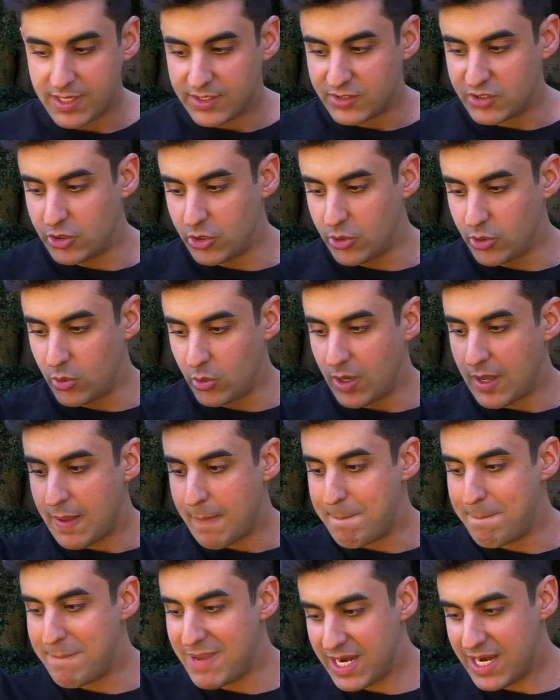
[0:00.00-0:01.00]
to
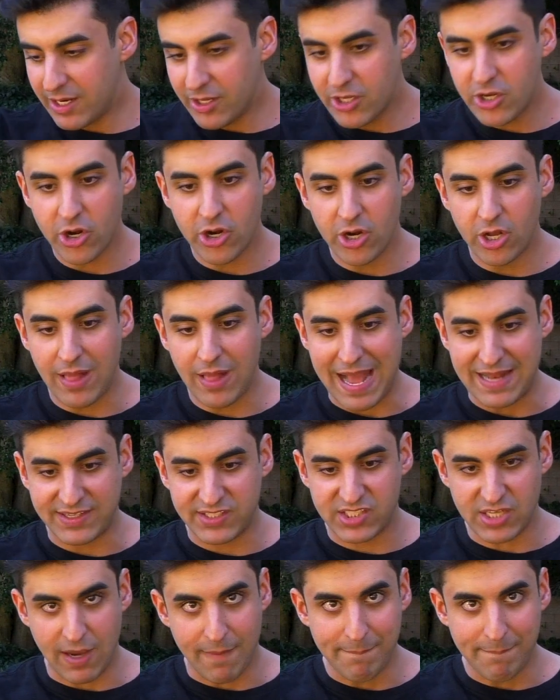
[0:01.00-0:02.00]
meet a girl
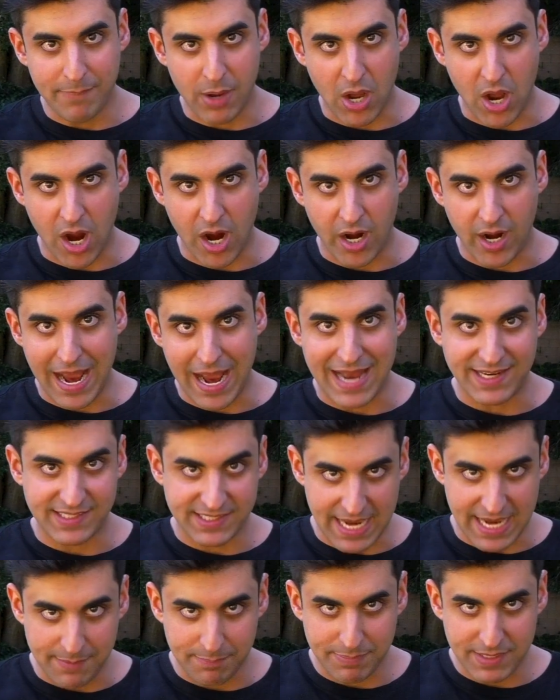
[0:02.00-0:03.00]
at some bar at
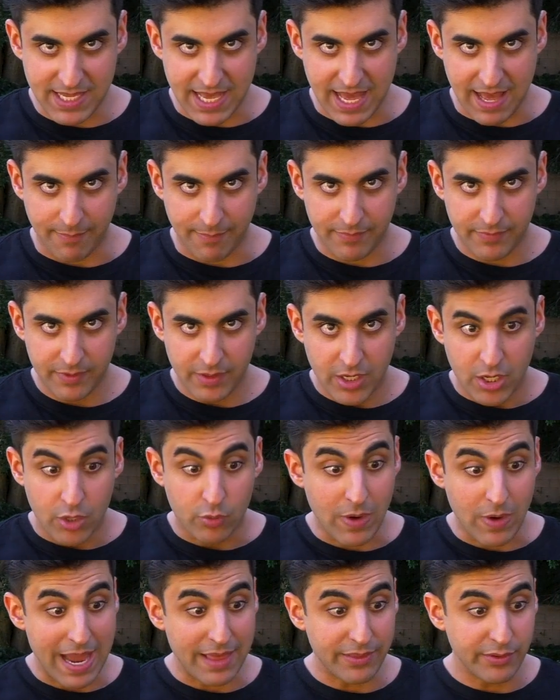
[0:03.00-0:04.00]
10 p.m.
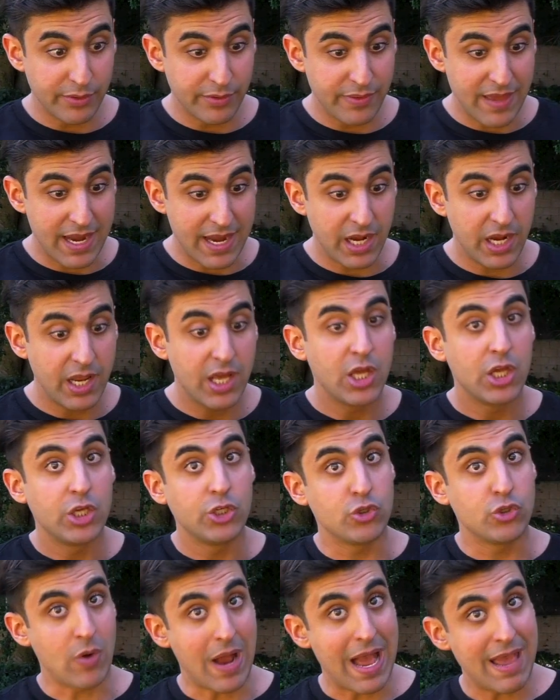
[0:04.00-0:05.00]
rather than
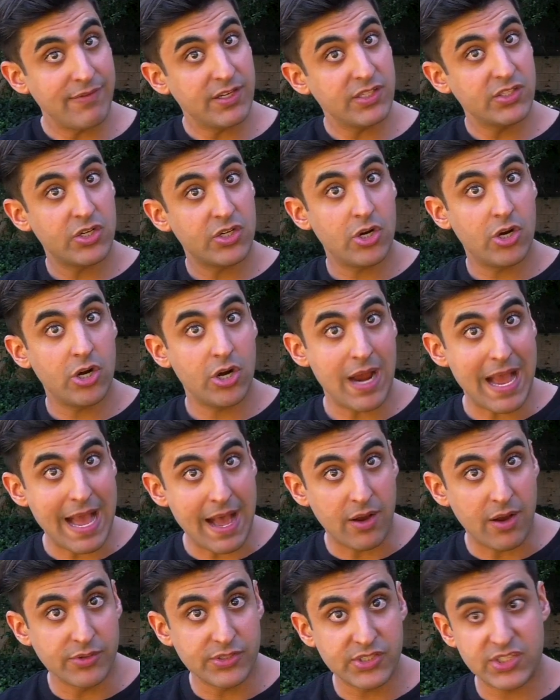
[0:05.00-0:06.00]
driving to her
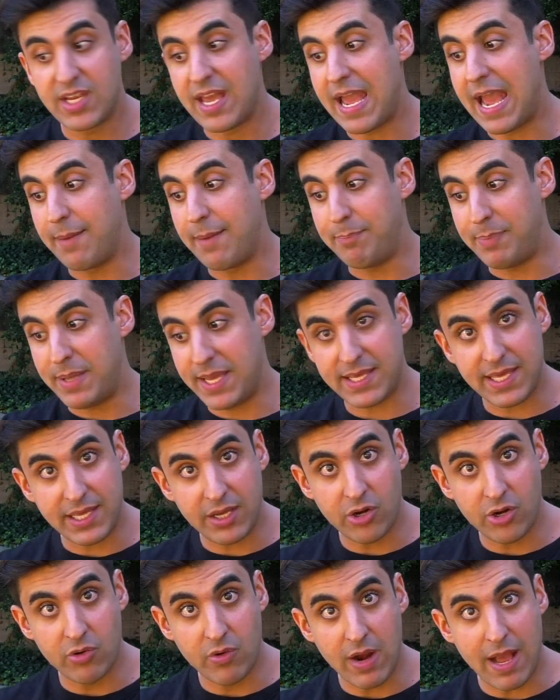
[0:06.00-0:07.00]
house and
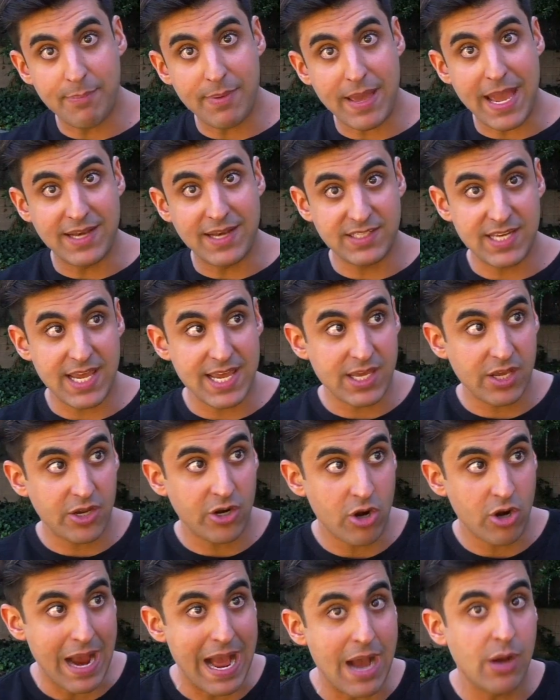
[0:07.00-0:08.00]
picking her up and
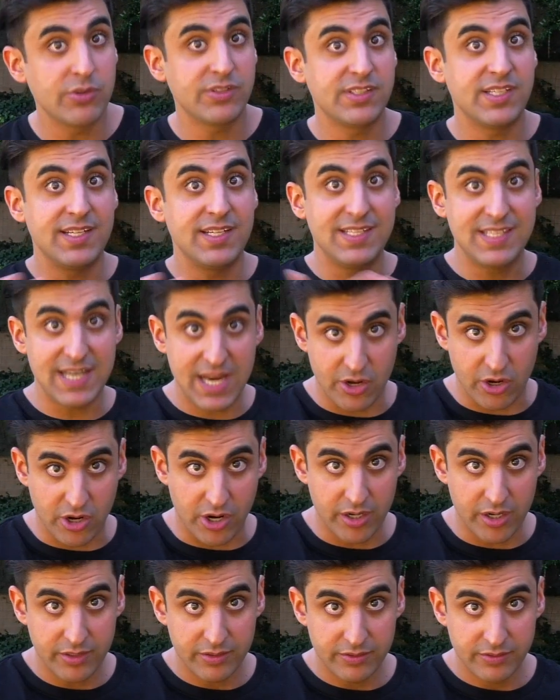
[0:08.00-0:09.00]
taking her out to
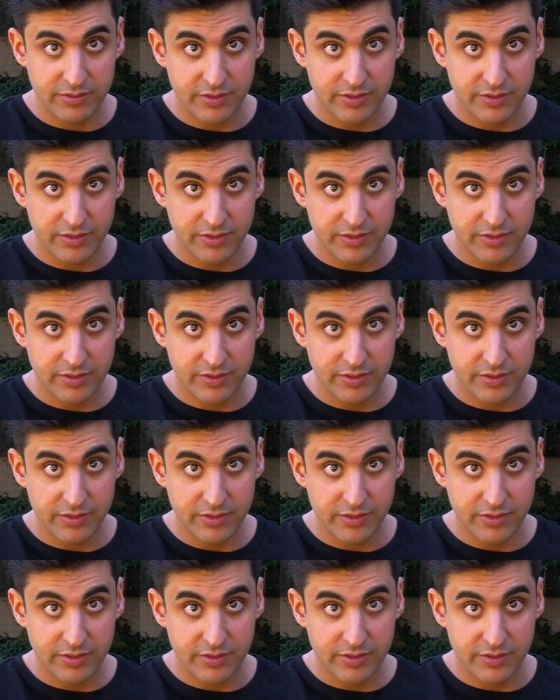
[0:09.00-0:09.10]
dinner?